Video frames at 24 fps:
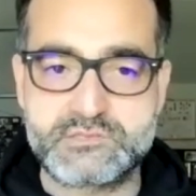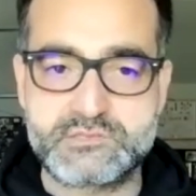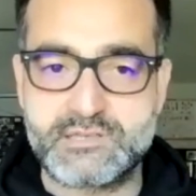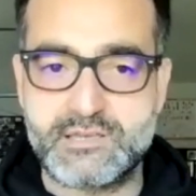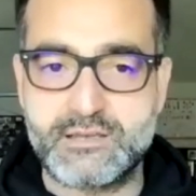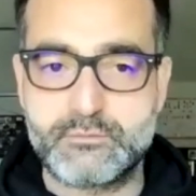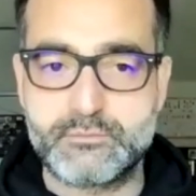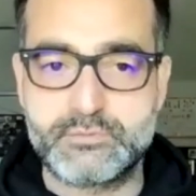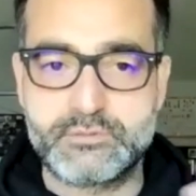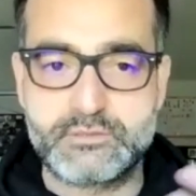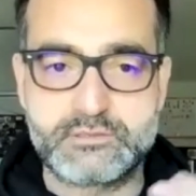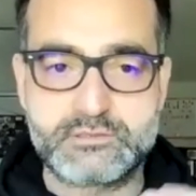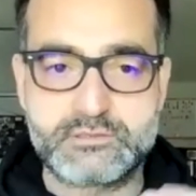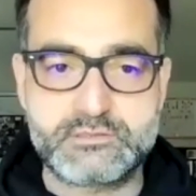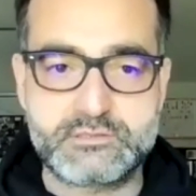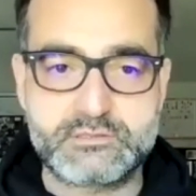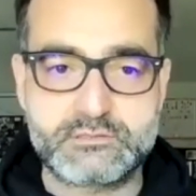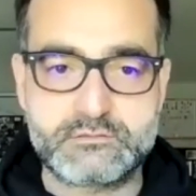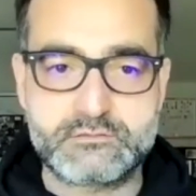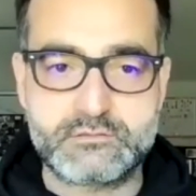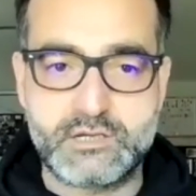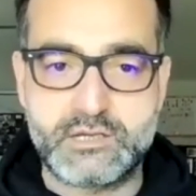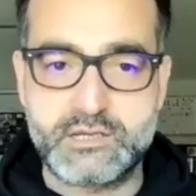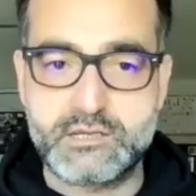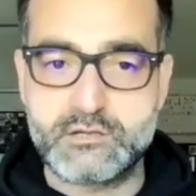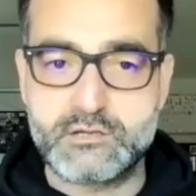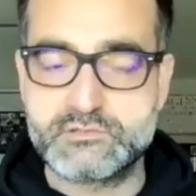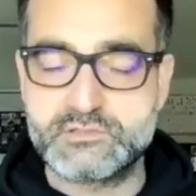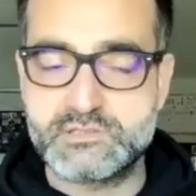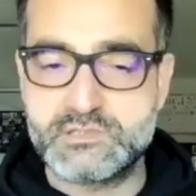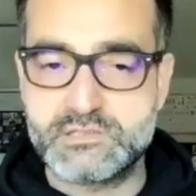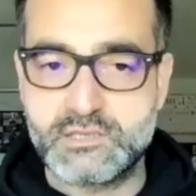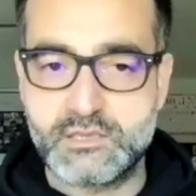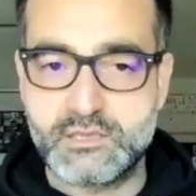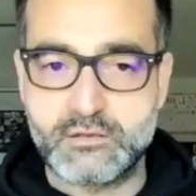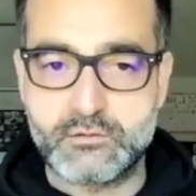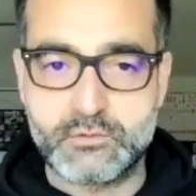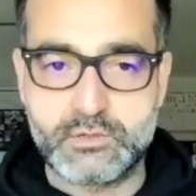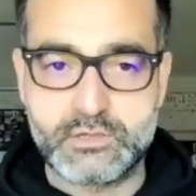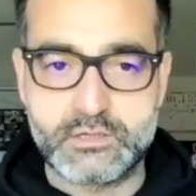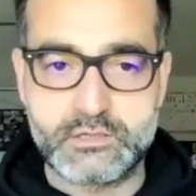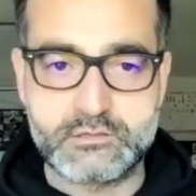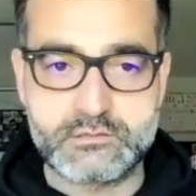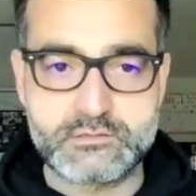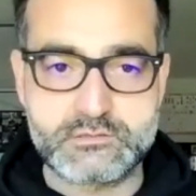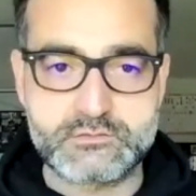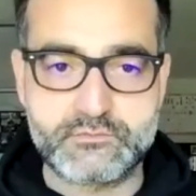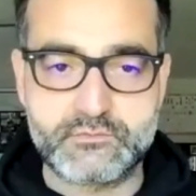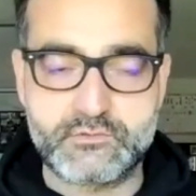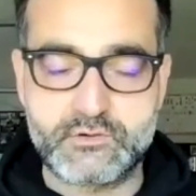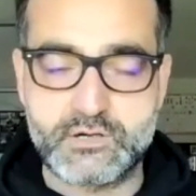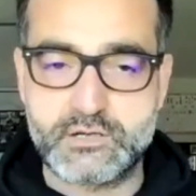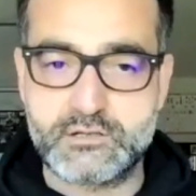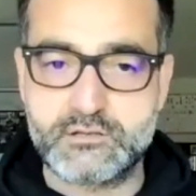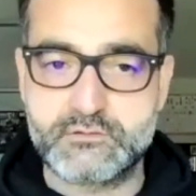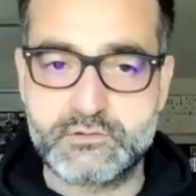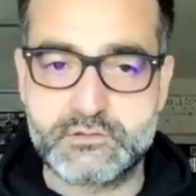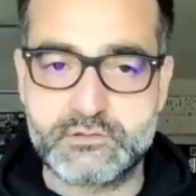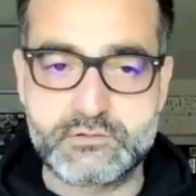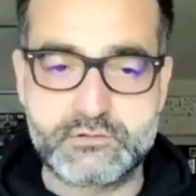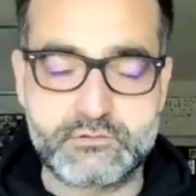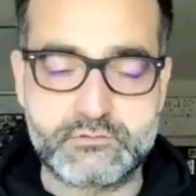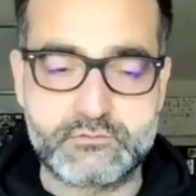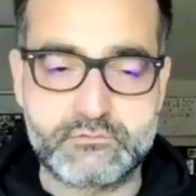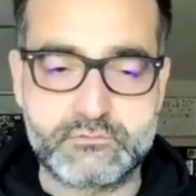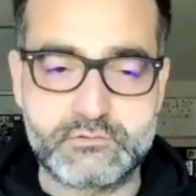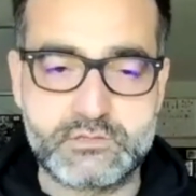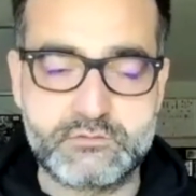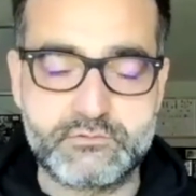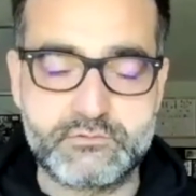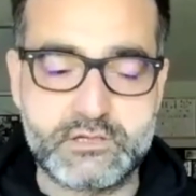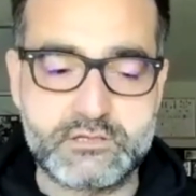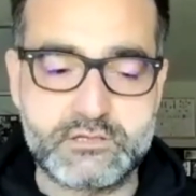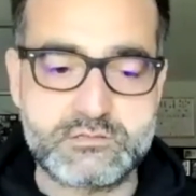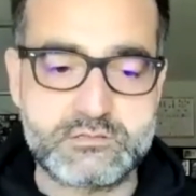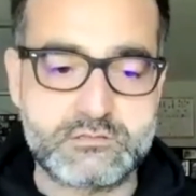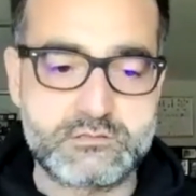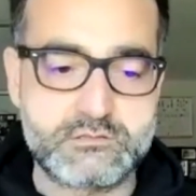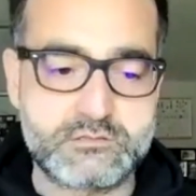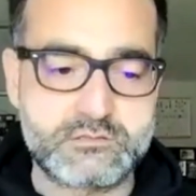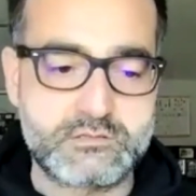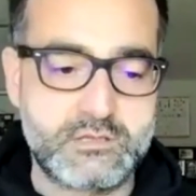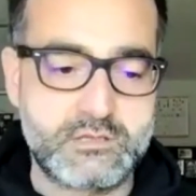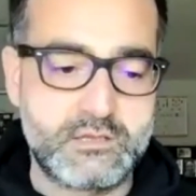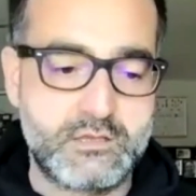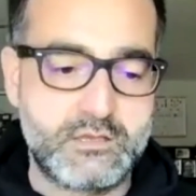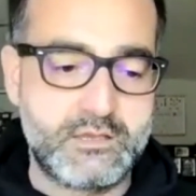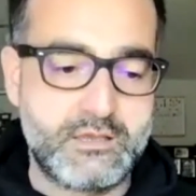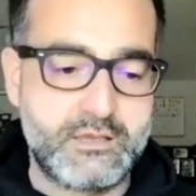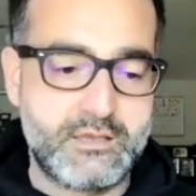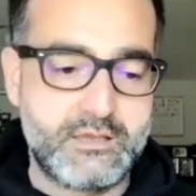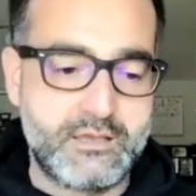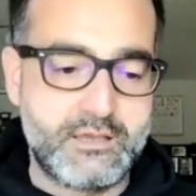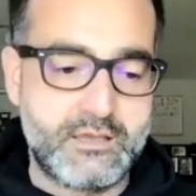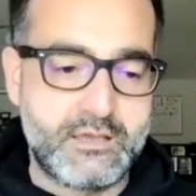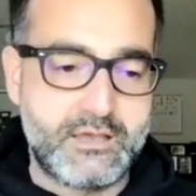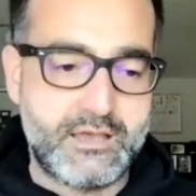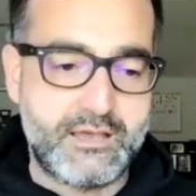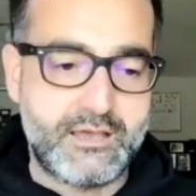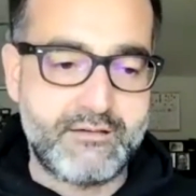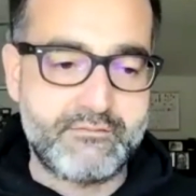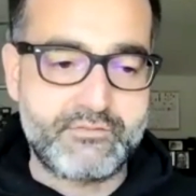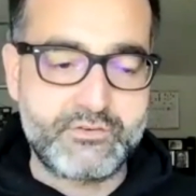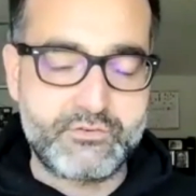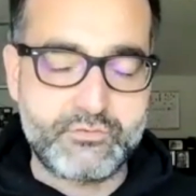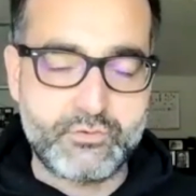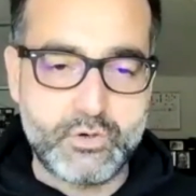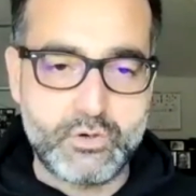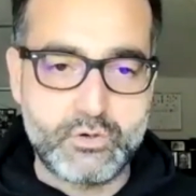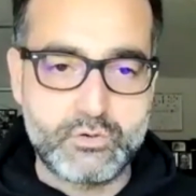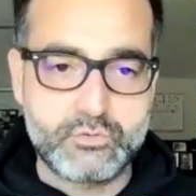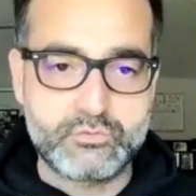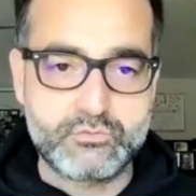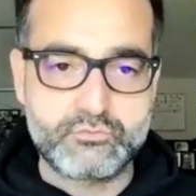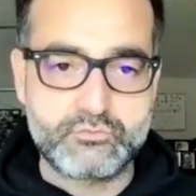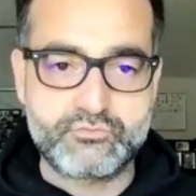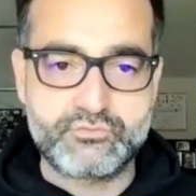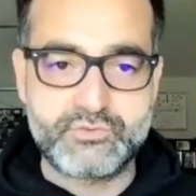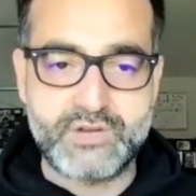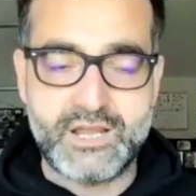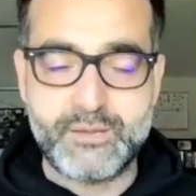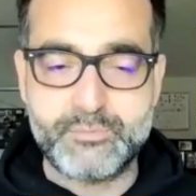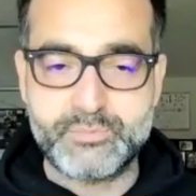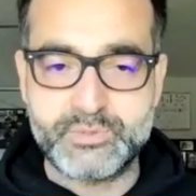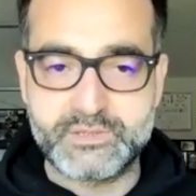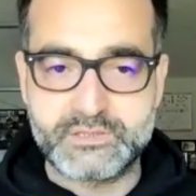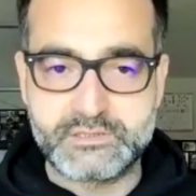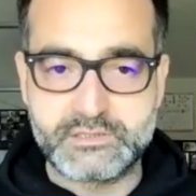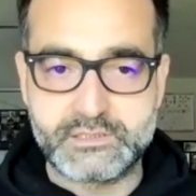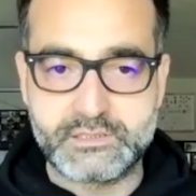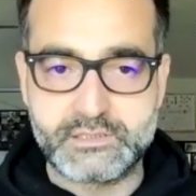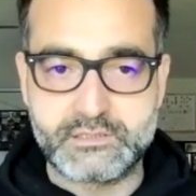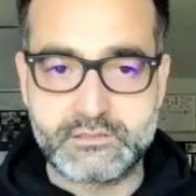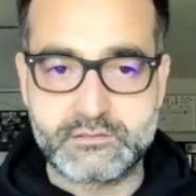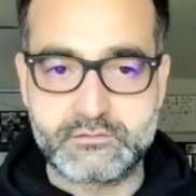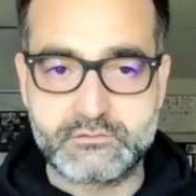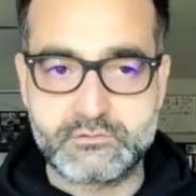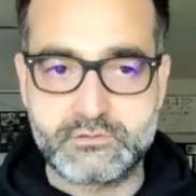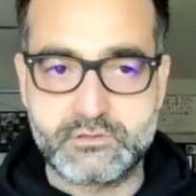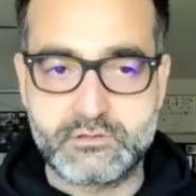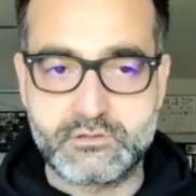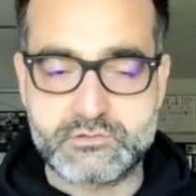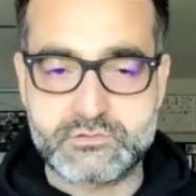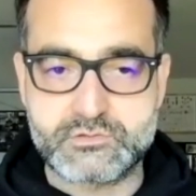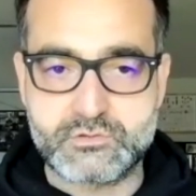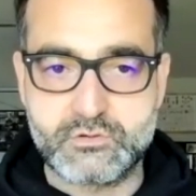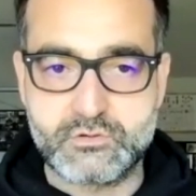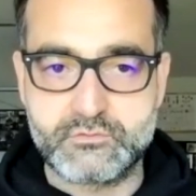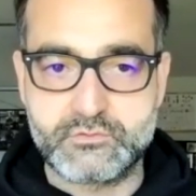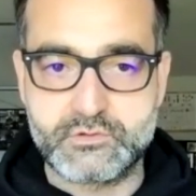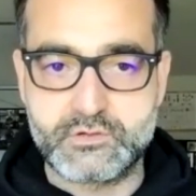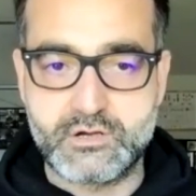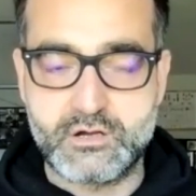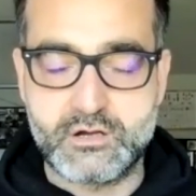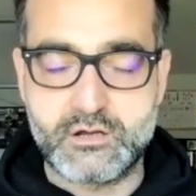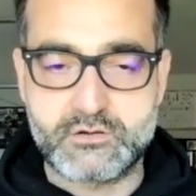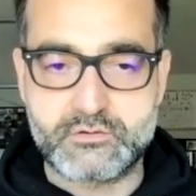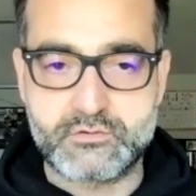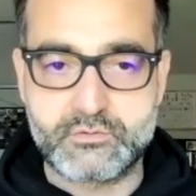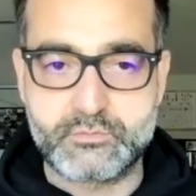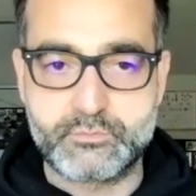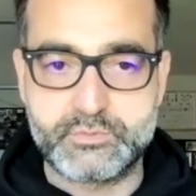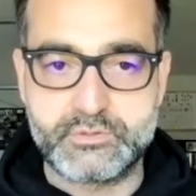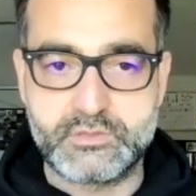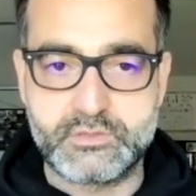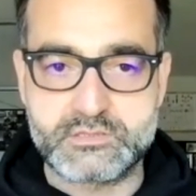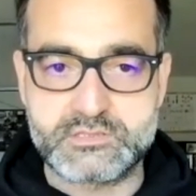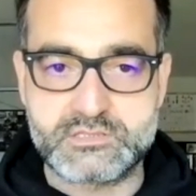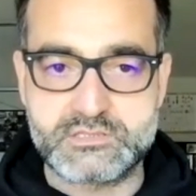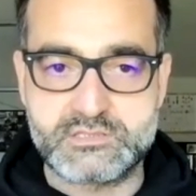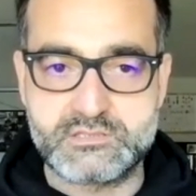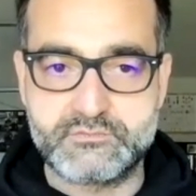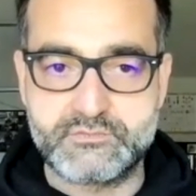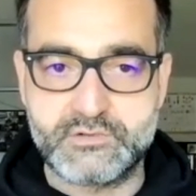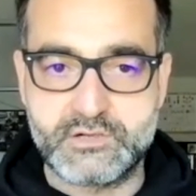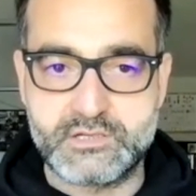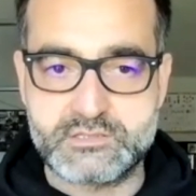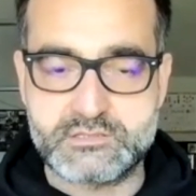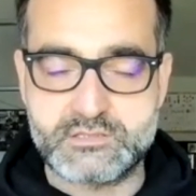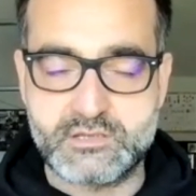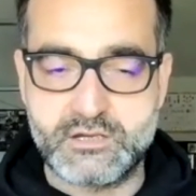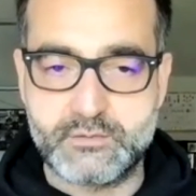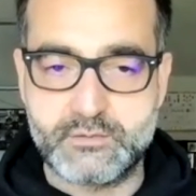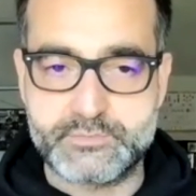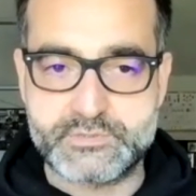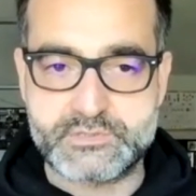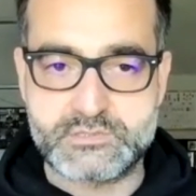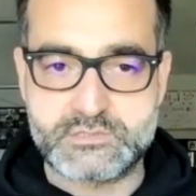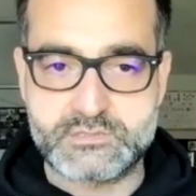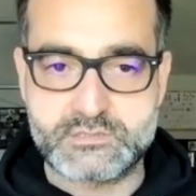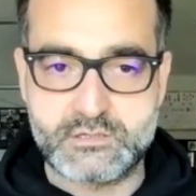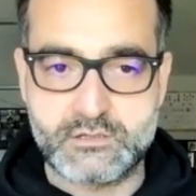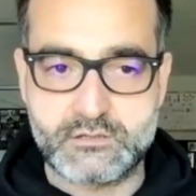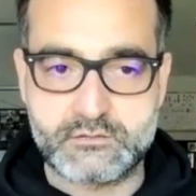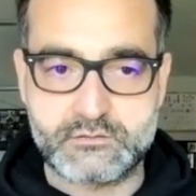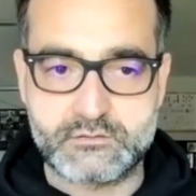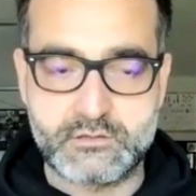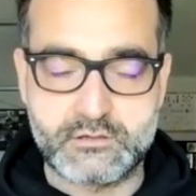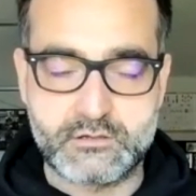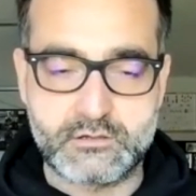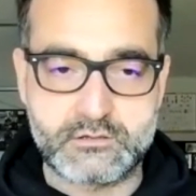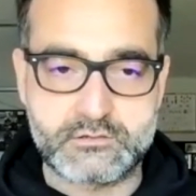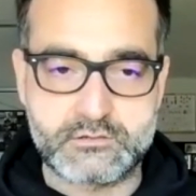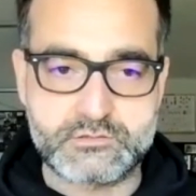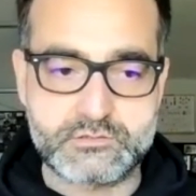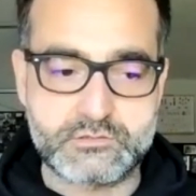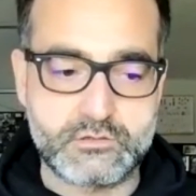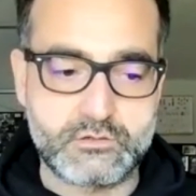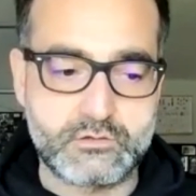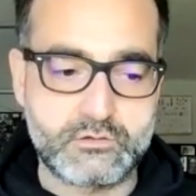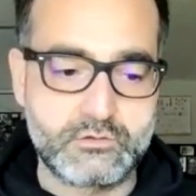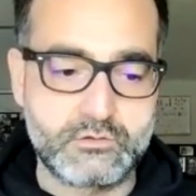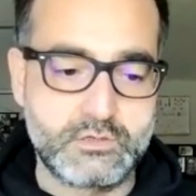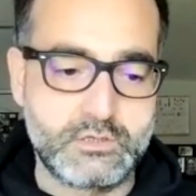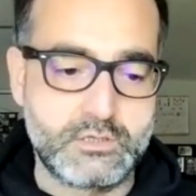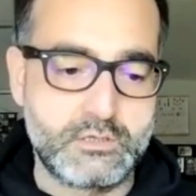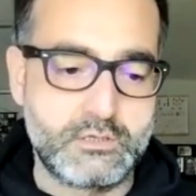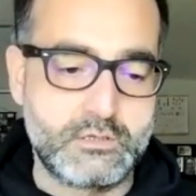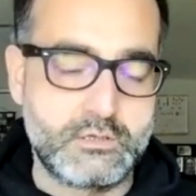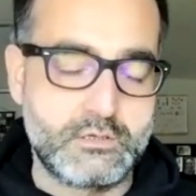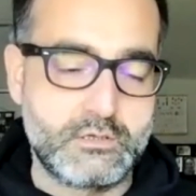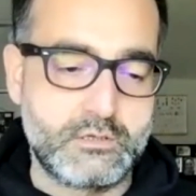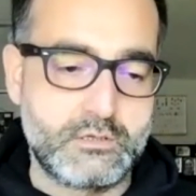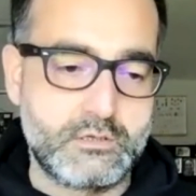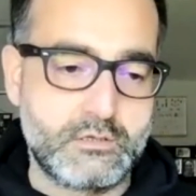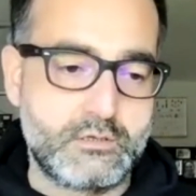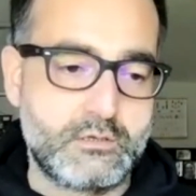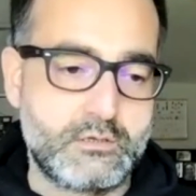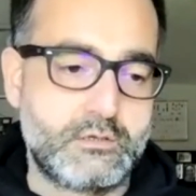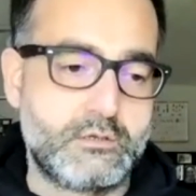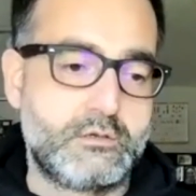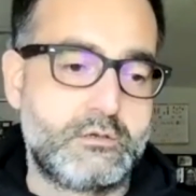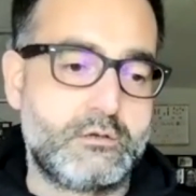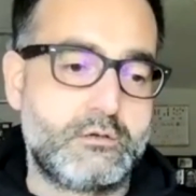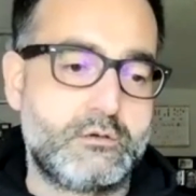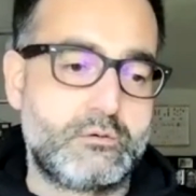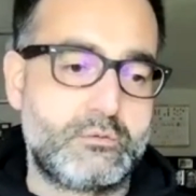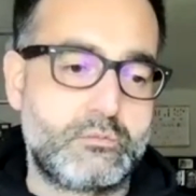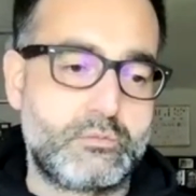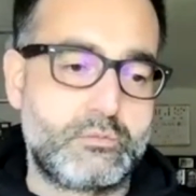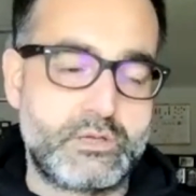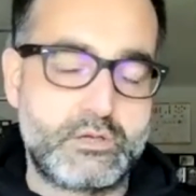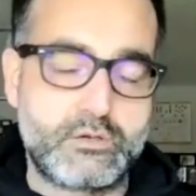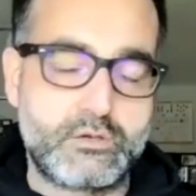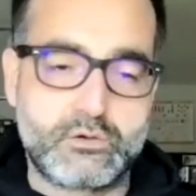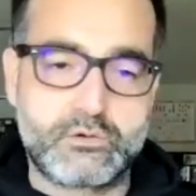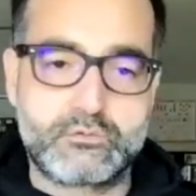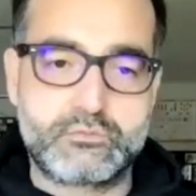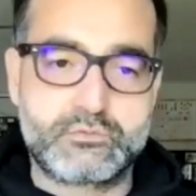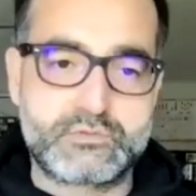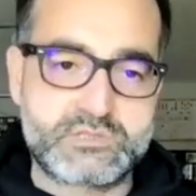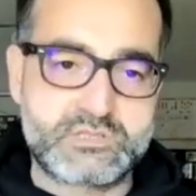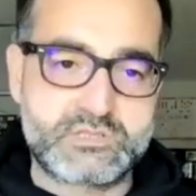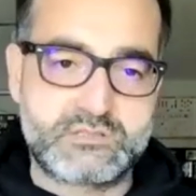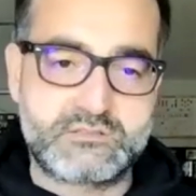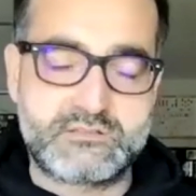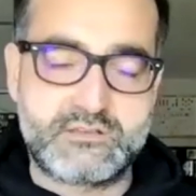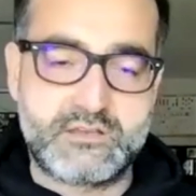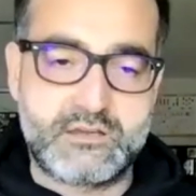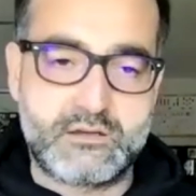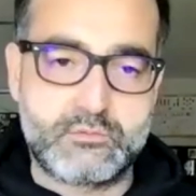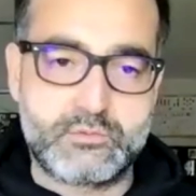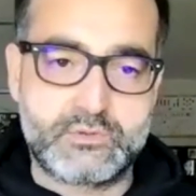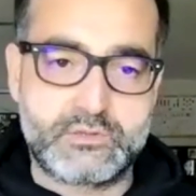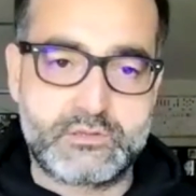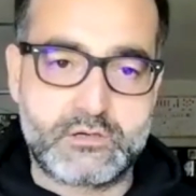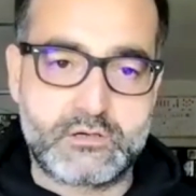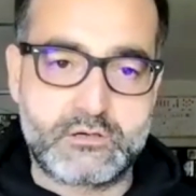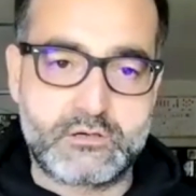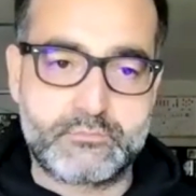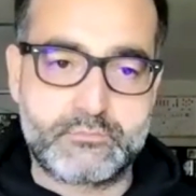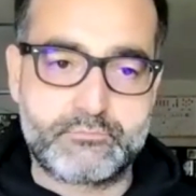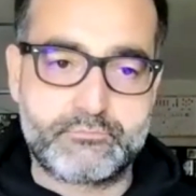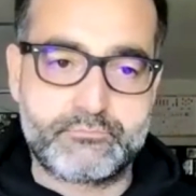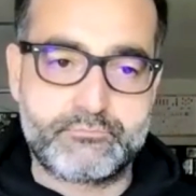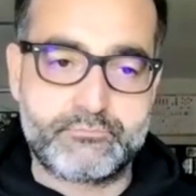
tablets, IoT gateways, variety of other devices have grown rapidly. There's over 100 plus device options out there. So we go sit down with our,